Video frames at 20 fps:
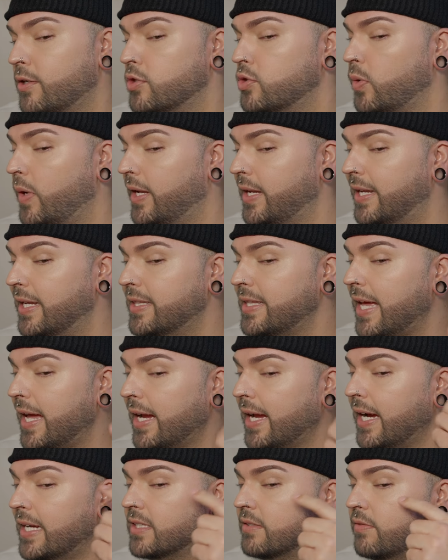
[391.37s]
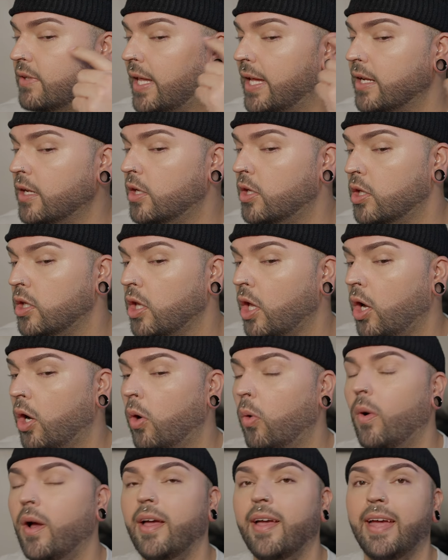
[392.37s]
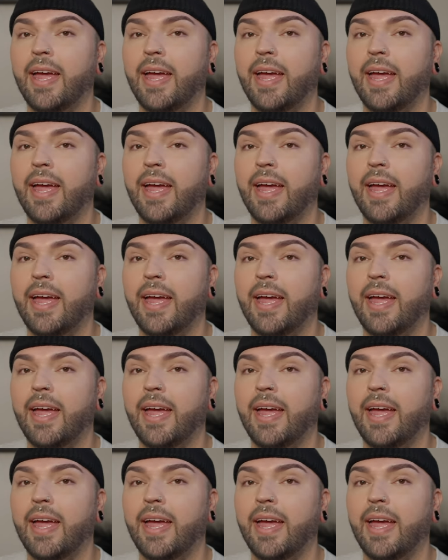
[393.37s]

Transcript: So I get that kind of like glow.